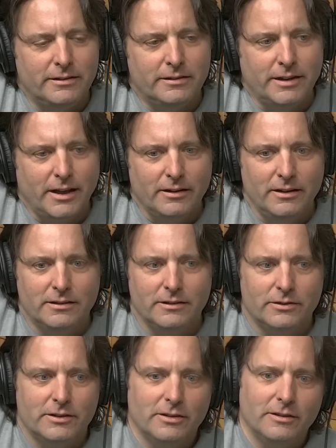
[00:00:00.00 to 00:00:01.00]
cellies
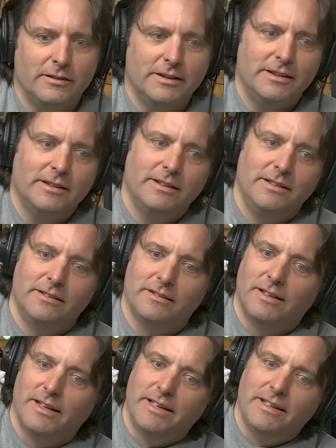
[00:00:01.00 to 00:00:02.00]
have turned into these
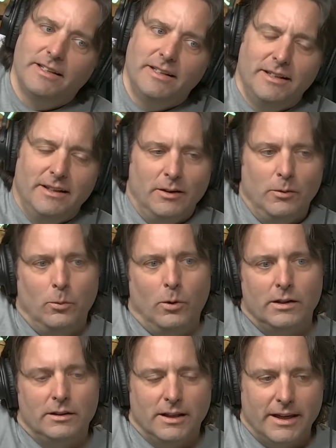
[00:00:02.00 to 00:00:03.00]
like
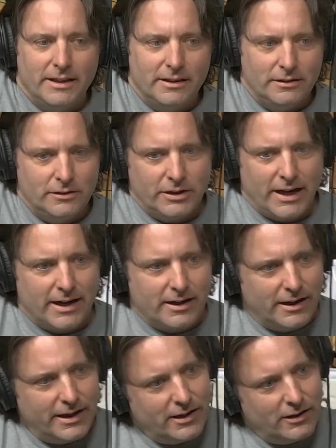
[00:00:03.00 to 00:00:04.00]
one-legged Jack
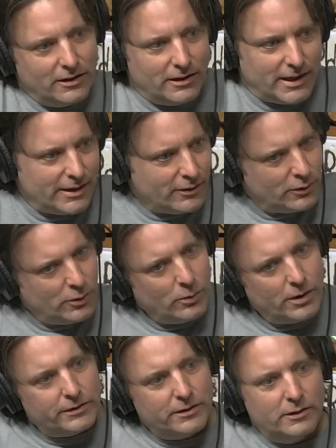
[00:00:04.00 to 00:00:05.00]
Eichel, I don't know
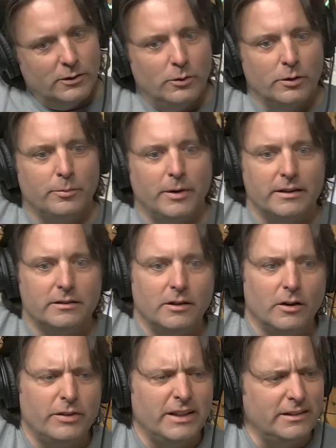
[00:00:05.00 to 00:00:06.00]
what to do with
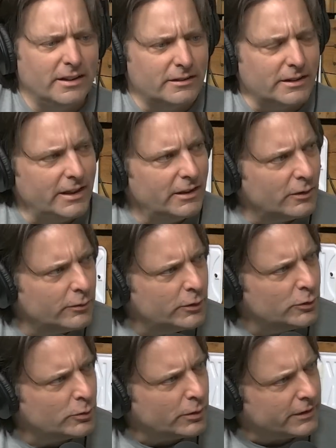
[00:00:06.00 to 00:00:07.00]
myself. He does
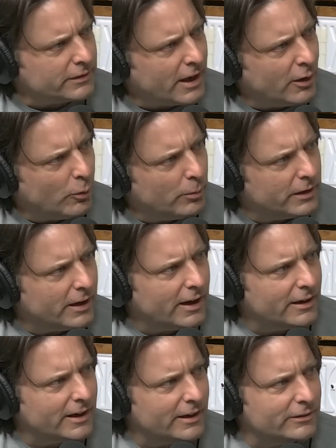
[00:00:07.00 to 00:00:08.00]
interviews with his helmet
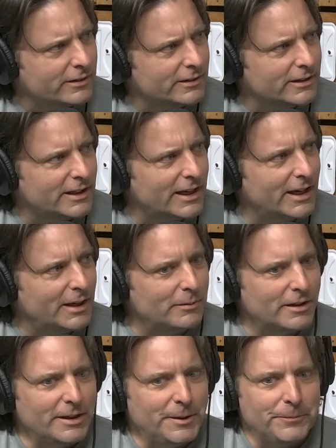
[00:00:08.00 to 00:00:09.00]
on after the game.
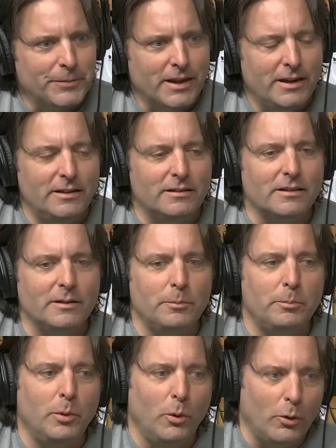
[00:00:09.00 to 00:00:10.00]
He's the
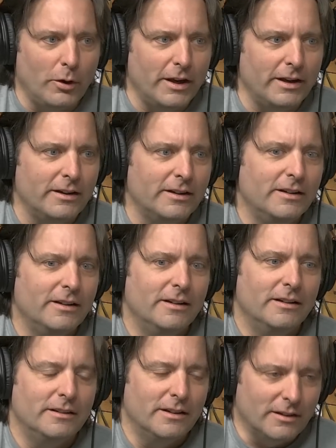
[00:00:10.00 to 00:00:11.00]
boy
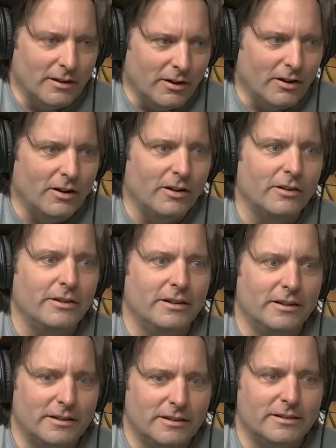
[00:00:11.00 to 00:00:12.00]
that all
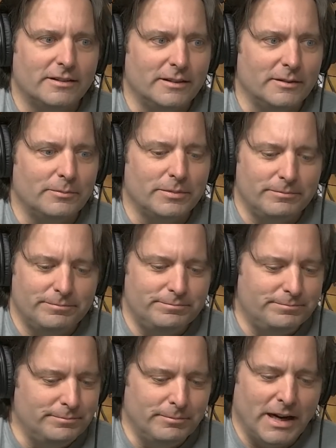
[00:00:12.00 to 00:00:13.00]
the
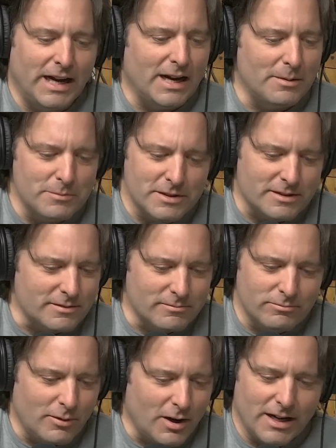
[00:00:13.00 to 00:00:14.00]
moms
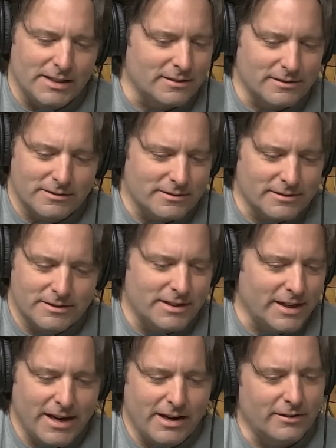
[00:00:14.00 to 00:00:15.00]
want to
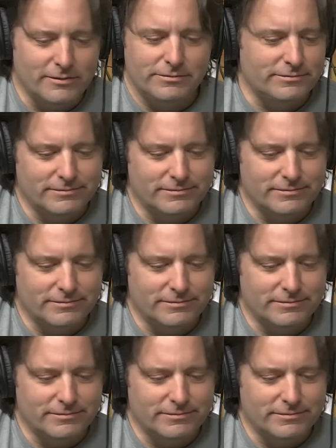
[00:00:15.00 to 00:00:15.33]
have.